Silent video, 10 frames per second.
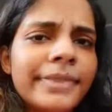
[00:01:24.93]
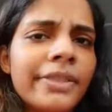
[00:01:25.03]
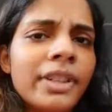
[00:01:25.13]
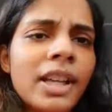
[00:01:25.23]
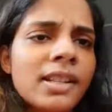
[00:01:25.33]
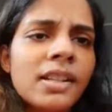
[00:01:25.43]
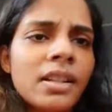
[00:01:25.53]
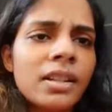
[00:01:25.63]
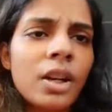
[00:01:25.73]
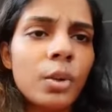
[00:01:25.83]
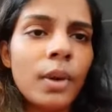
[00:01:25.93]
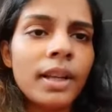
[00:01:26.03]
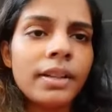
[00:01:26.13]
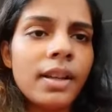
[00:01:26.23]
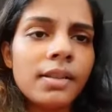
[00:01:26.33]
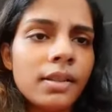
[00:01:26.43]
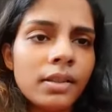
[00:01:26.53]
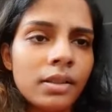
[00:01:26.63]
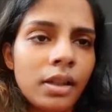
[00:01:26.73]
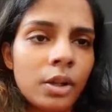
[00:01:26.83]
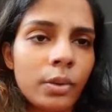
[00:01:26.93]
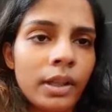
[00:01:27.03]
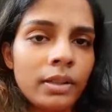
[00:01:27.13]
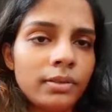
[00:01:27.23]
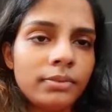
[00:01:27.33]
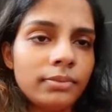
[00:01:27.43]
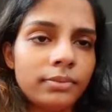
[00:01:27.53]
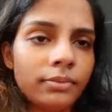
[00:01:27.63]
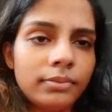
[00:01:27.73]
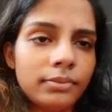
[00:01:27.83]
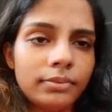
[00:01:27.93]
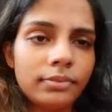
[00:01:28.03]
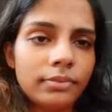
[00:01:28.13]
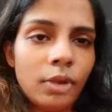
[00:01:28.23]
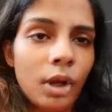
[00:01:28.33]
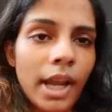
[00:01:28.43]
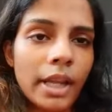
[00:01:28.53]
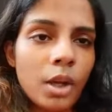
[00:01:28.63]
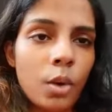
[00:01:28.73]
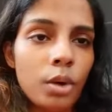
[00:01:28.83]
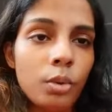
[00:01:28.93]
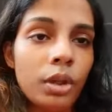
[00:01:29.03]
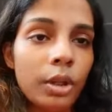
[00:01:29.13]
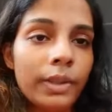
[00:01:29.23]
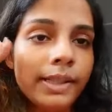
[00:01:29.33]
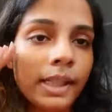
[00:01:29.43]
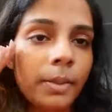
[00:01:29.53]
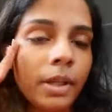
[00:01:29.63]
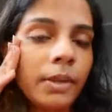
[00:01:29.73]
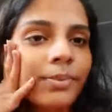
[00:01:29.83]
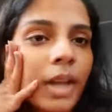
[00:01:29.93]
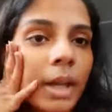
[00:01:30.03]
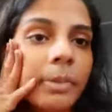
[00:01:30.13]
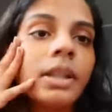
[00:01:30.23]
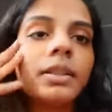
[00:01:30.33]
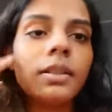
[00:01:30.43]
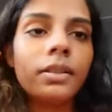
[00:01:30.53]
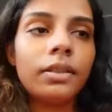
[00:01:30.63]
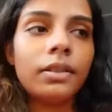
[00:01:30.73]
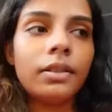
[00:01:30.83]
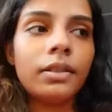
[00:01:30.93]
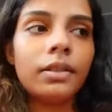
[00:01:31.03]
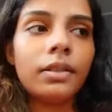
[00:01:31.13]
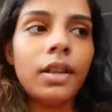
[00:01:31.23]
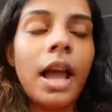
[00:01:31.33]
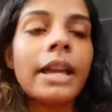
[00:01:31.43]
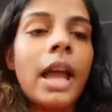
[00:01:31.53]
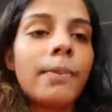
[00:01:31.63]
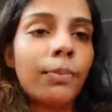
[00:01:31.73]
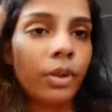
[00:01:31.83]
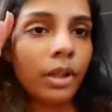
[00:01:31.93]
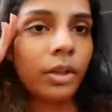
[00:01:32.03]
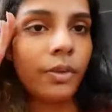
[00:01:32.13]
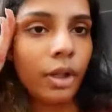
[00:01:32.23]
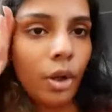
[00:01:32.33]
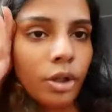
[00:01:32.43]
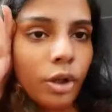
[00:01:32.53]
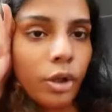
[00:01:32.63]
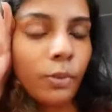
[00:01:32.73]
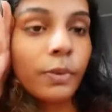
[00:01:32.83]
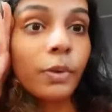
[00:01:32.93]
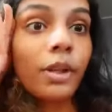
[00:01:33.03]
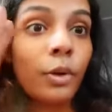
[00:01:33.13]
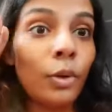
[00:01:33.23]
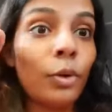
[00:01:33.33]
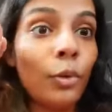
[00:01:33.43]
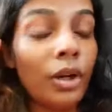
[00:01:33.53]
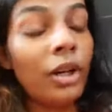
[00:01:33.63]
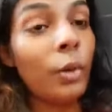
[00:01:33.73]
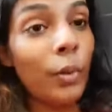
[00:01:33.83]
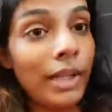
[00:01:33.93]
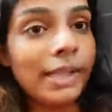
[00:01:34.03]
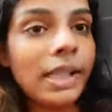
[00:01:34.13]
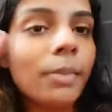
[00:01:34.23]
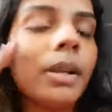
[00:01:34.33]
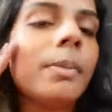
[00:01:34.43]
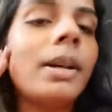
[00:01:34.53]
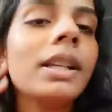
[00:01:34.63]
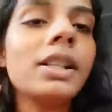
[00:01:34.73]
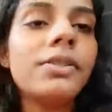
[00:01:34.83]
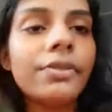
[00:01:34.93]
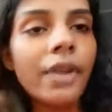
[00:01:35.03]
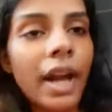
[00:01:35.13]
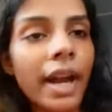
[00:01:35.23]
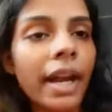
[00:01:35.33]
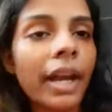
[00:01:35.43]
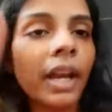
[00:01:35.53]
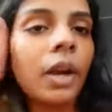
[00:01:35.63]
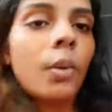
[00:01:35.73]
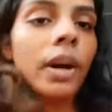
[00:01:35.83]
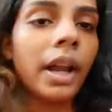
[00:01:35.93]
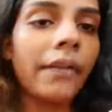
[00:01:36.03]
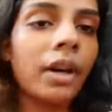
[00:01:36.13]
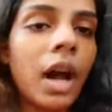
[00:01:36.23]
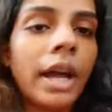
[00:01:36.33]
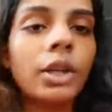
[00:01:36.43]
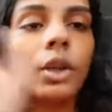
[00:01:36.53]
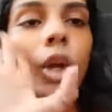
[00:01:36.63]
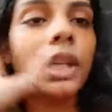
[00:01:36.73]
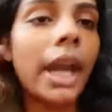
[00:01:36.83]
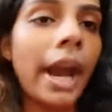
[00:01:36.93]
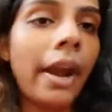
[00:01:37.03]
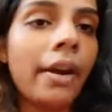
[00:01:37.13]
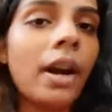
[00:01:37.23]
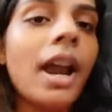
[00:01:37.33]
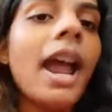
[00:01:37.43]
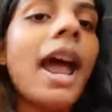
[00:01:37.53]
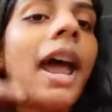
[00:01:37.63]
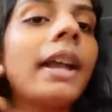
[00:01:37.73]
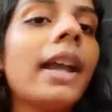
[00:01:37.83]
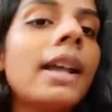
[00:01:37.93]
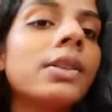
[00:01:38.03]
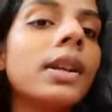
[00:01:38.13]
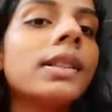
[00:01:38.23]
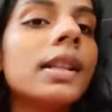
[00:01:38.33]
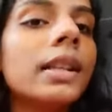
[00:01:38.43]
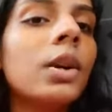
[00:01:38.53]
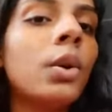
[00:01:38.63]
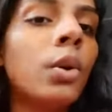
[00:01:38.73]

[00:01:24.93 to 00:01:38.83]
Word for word: if it doesn't turn out well, it doesn't turn out well. Not like the whole world will see me. I mean, I am putting the video on YouTube, so the whole world will see me, but it's fine, whatever, I do not care. And as you can see, the